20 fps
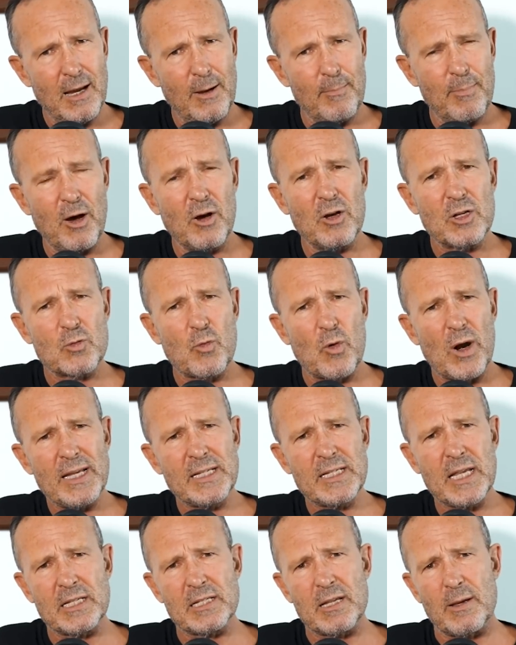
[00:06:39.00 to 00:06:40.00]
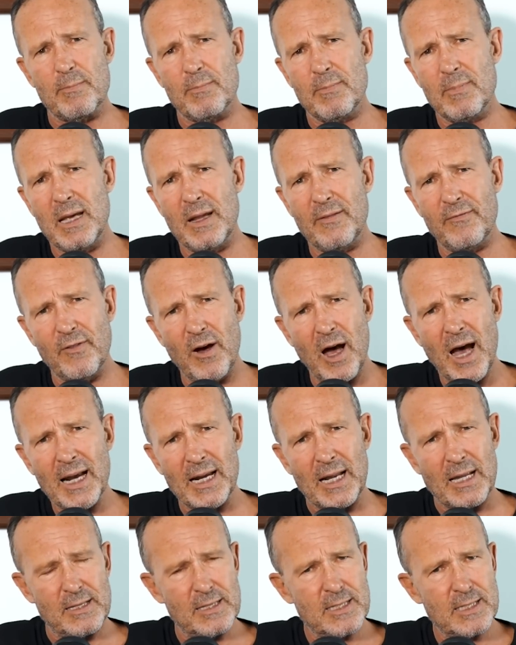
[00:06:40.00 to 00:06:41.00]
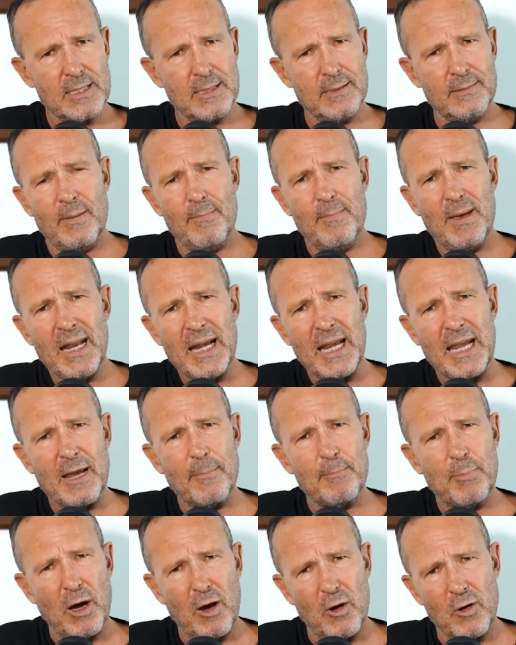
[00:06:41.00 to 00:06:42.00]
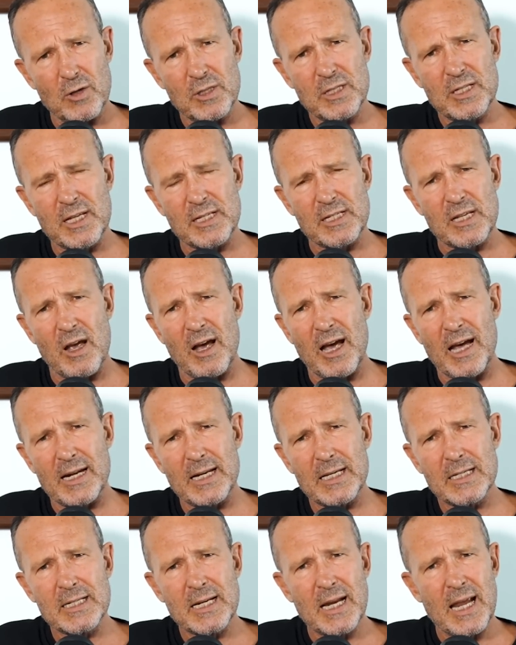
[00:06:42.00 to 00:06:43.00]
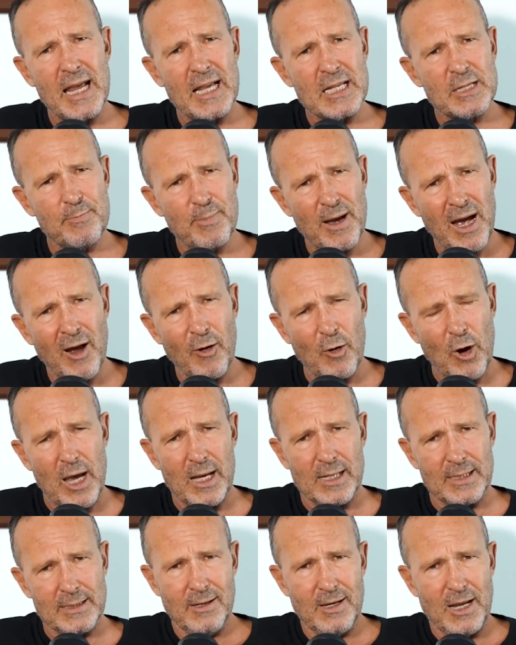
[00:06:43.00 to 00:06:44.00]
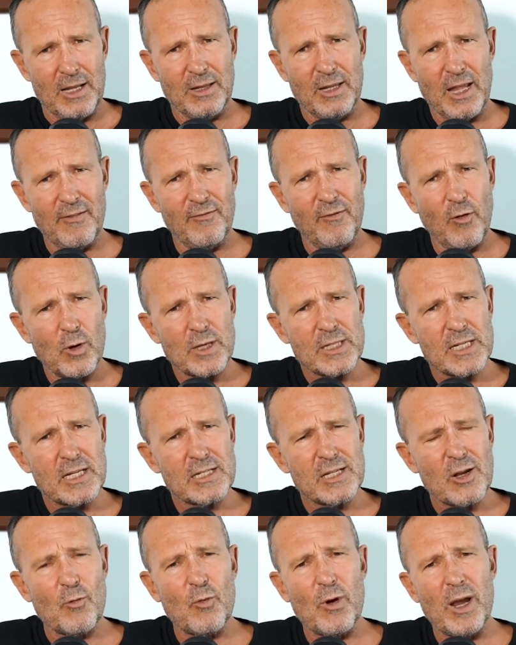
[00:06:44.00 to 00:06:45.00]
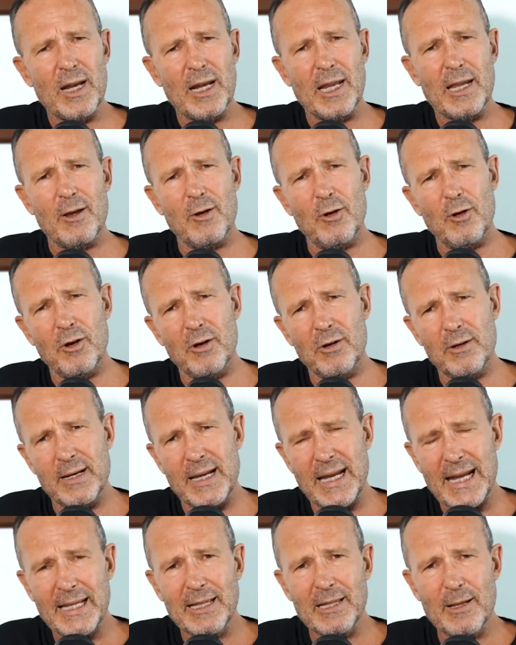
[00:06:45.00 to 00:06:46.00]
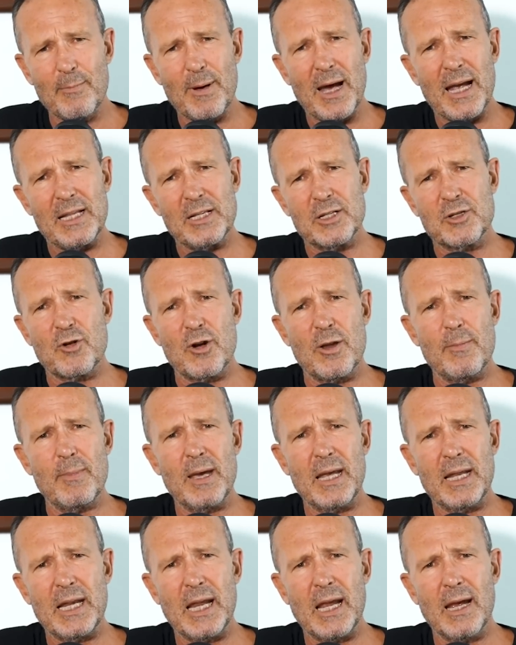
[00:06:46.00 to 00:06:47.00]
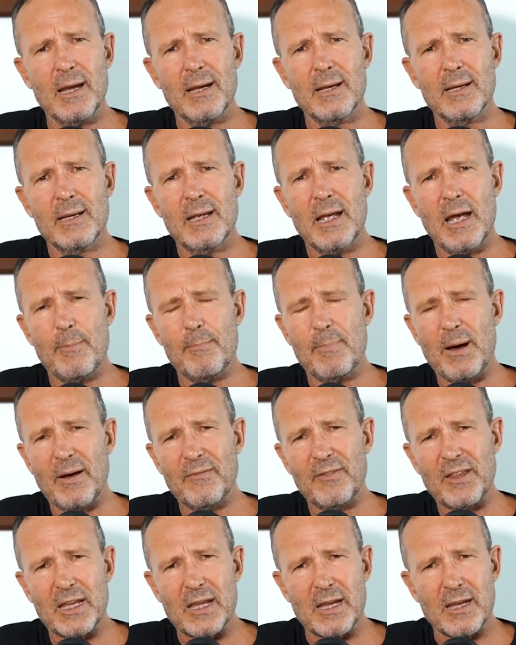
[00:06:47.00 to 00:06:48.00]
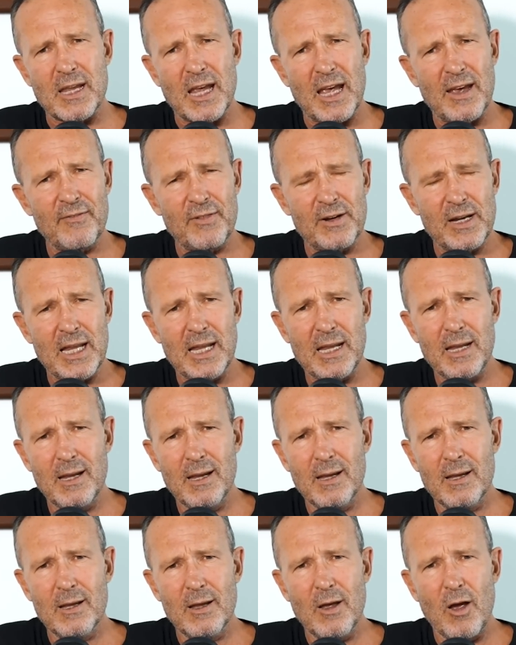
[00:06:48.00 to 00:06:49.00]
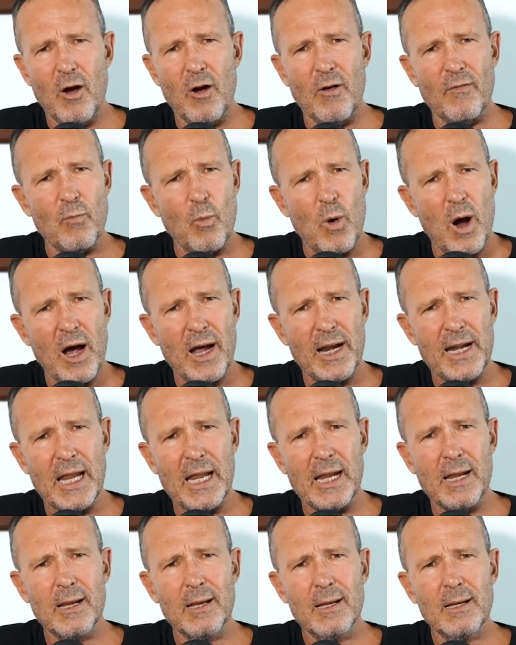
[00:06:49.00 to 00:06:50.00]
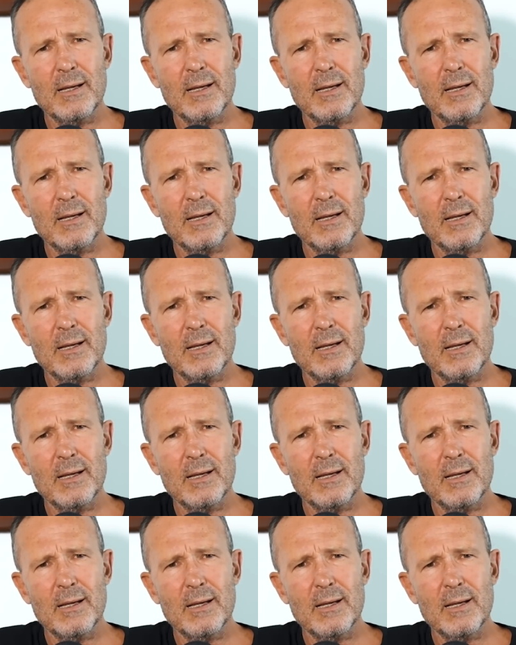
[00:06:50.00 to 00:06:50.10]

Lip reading: oppose racism and violence. Many oppose the Zionist Hasbara, yet their voices are rarely heard in the mainstream media above the cacophony of whining,